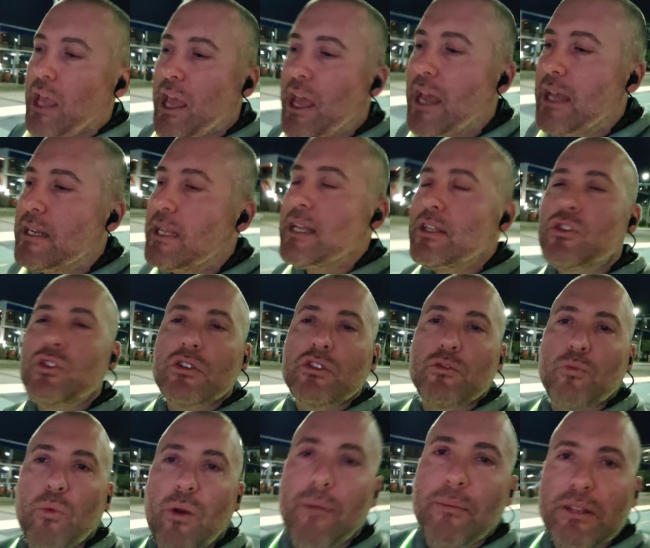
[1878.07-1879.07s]
And it's
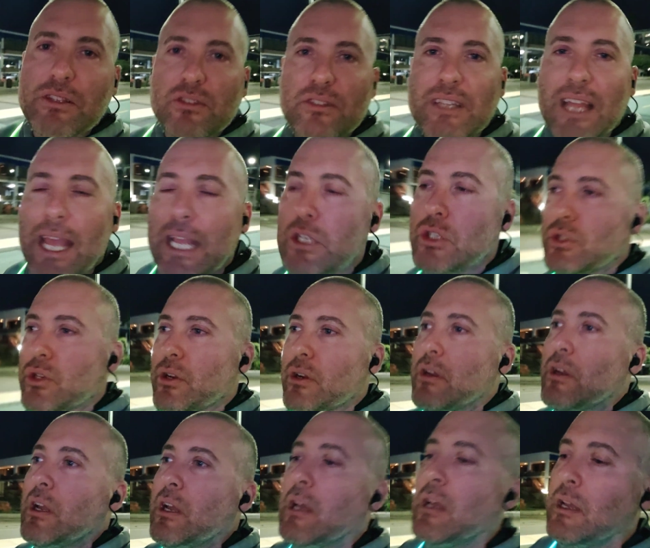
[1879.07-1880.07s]
just women's
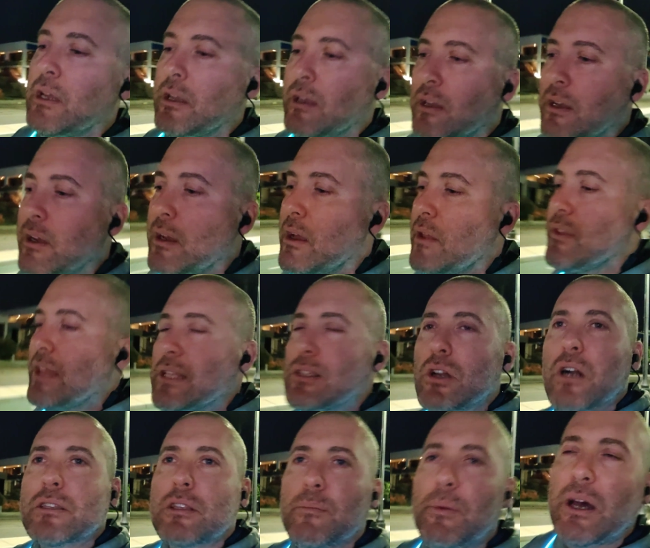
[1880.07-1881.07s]
nature. They
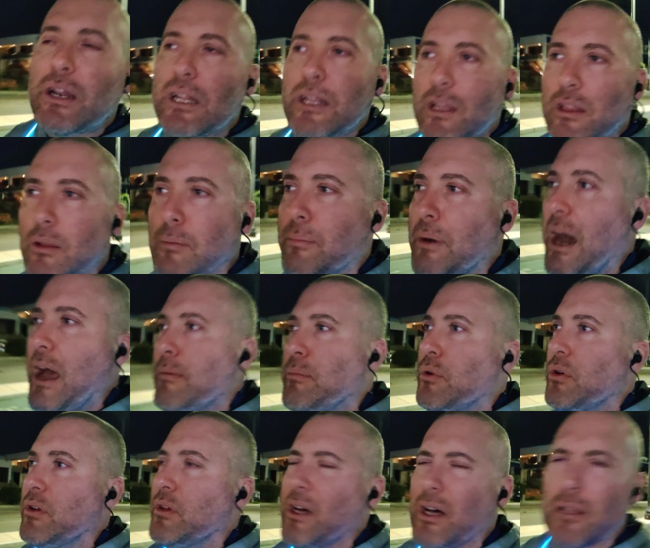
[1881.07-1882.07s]
talked about it in the
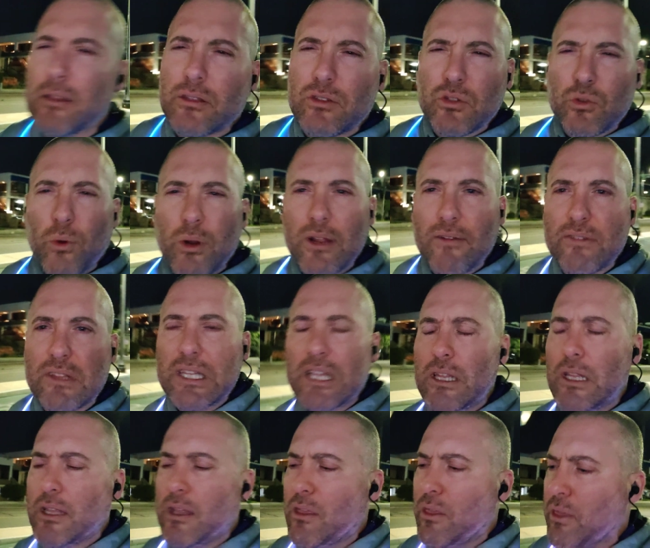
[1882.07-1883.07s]
Bible, uh, the story of
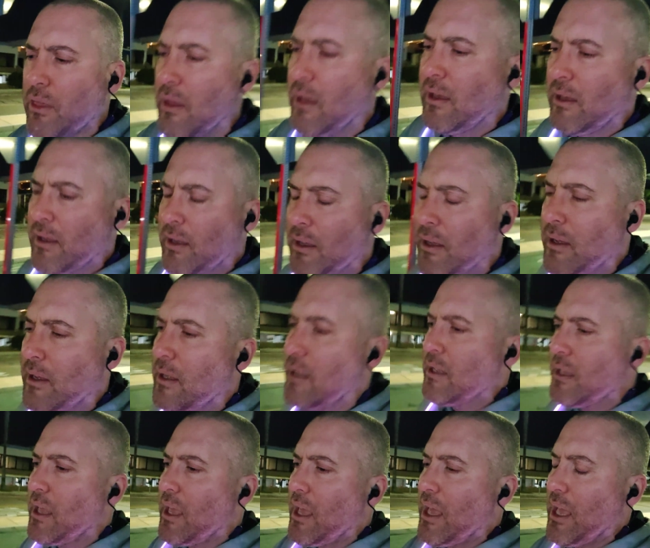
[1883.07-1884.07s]
Lilith,
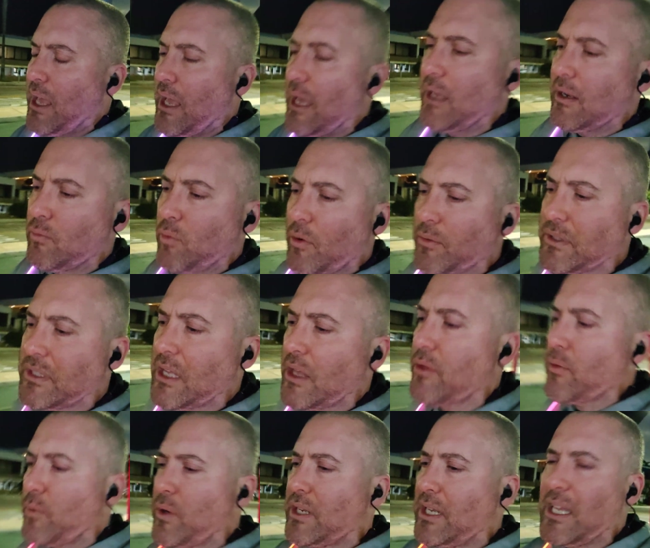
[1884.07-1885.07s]
and what was
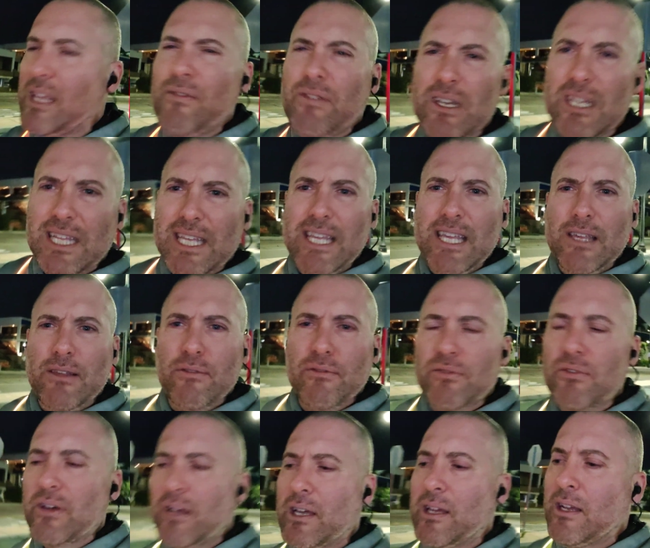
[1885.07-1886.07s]
the other one? Even
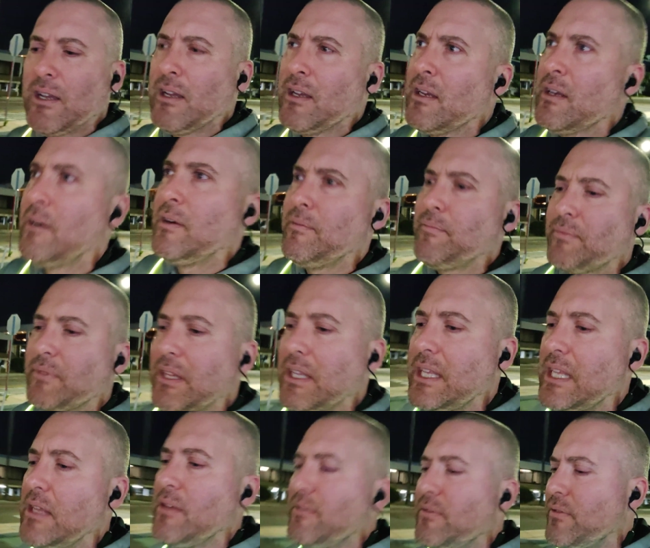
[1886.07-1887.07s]
Eve.
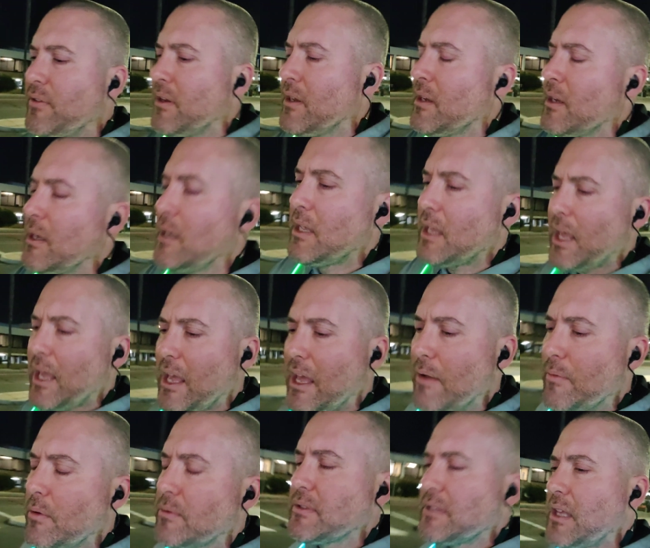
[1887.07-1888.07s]
Eve,
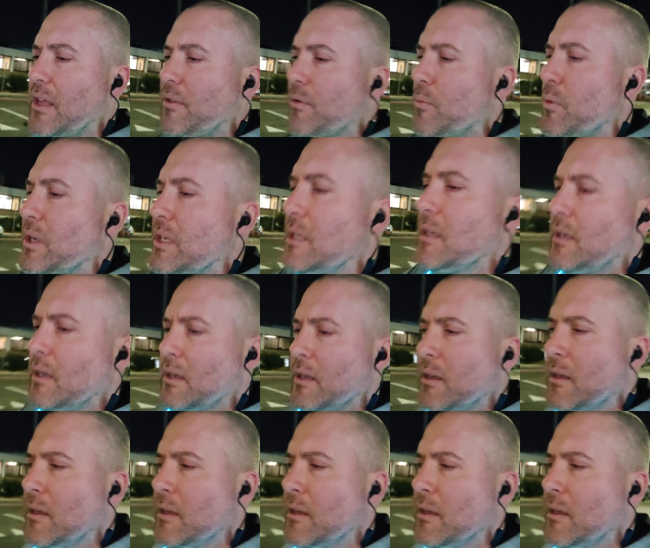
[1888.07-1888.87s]
and what was the other one?